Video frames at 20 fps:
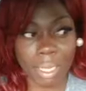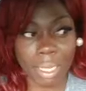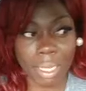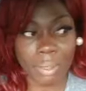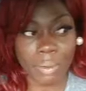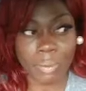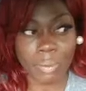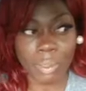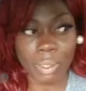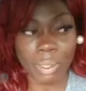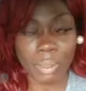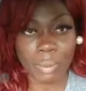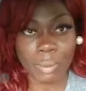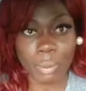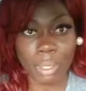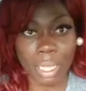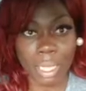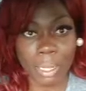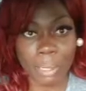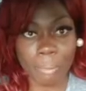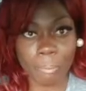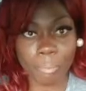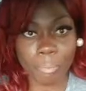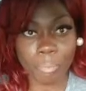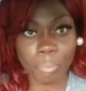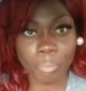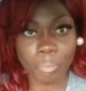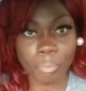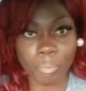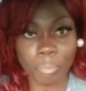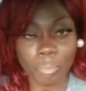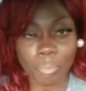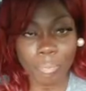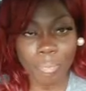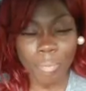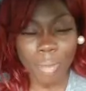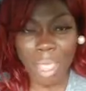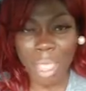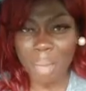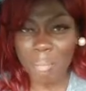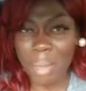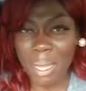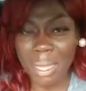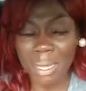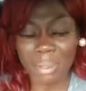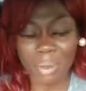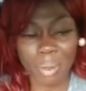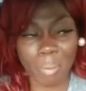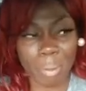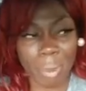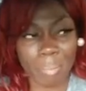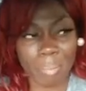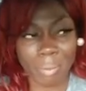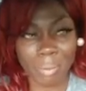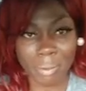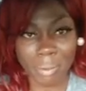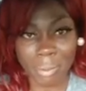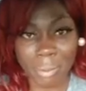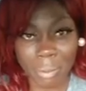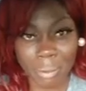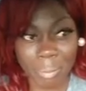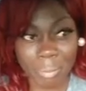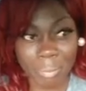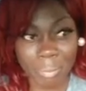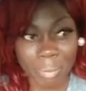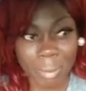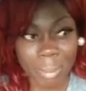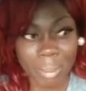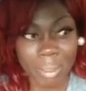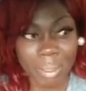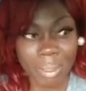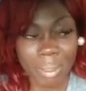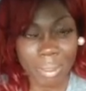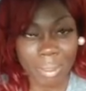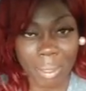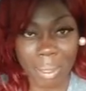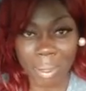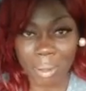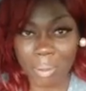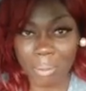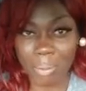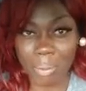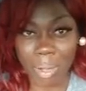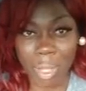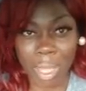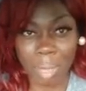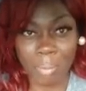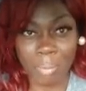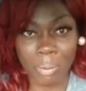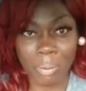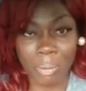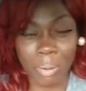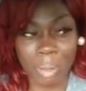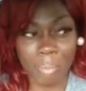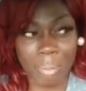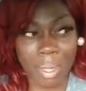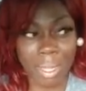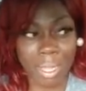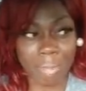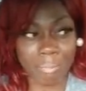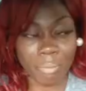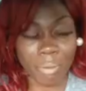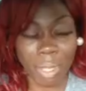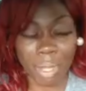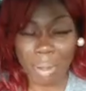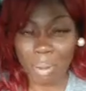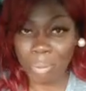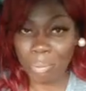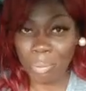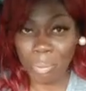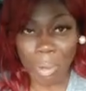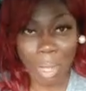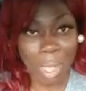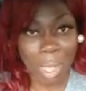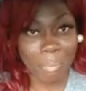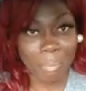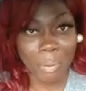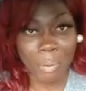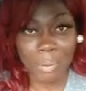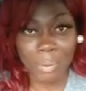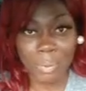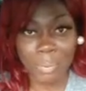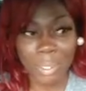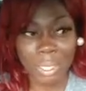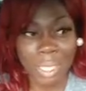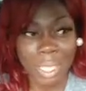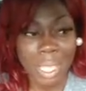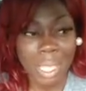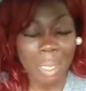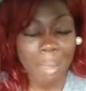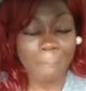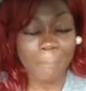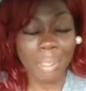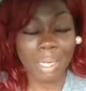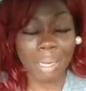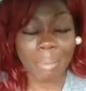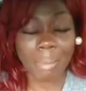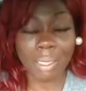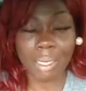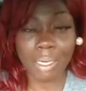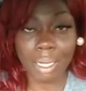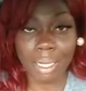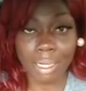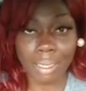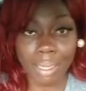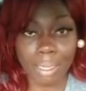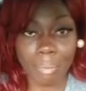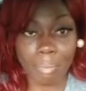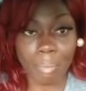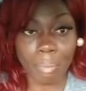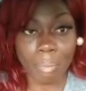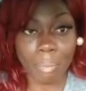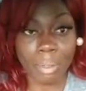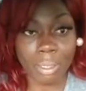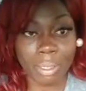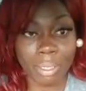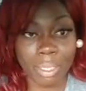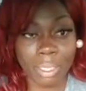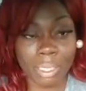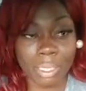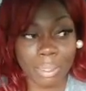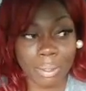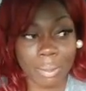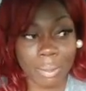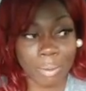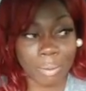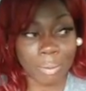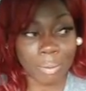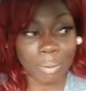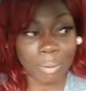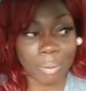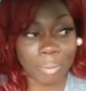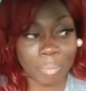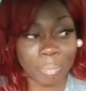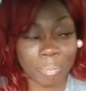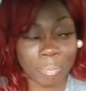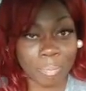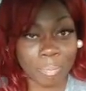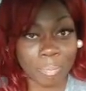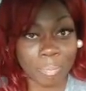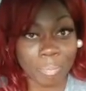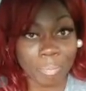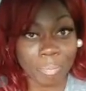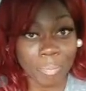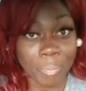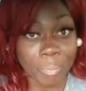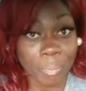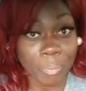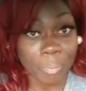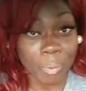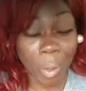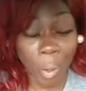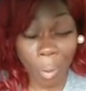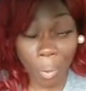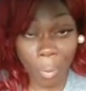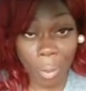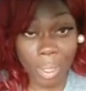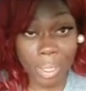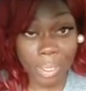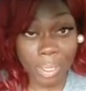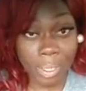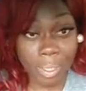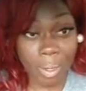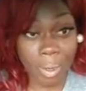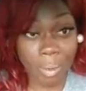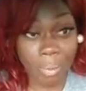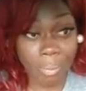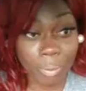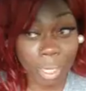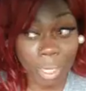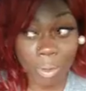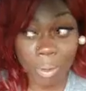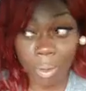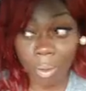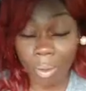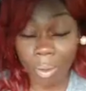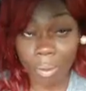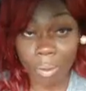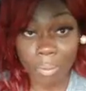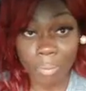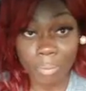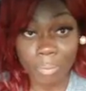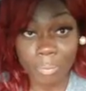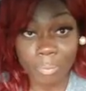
I can't do it too late. I might have to go by myself. I don't know how I'm gonna do it. But I'm gonna get out there and I'm gonna put these cards on their car.